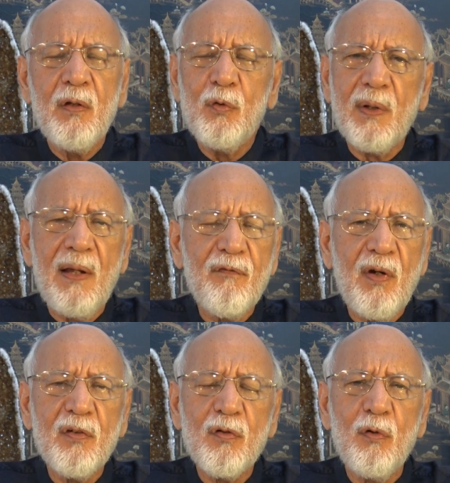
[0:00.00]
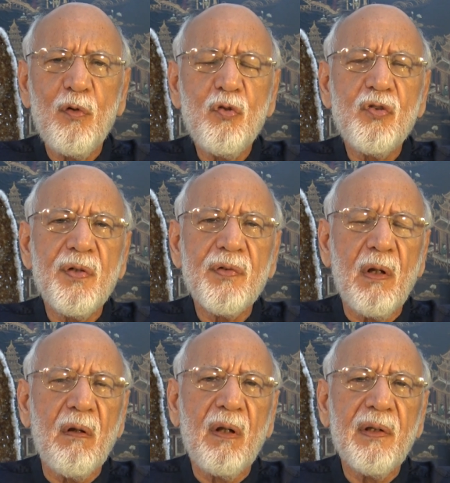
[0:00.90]
You can find solutions
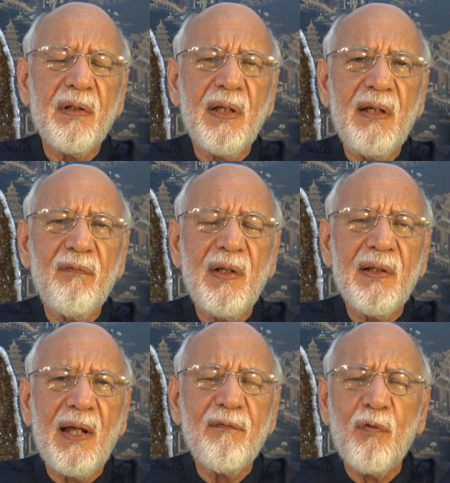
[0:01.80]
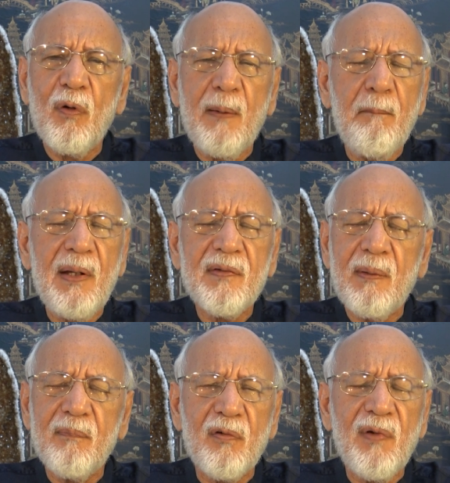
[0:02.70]
a lot in the evening, nightfall, and make
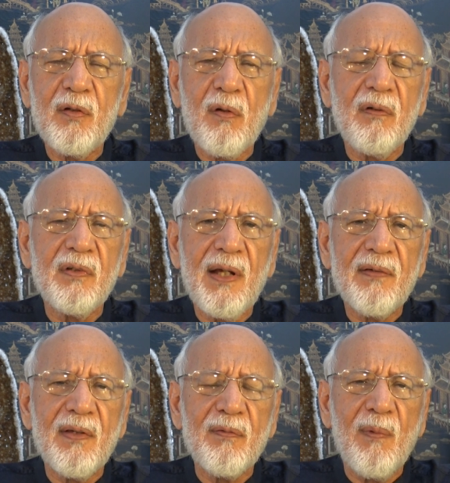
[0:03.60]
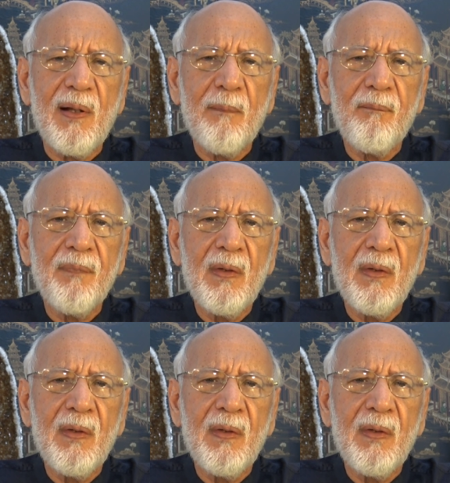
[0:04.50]
some great contacts as well.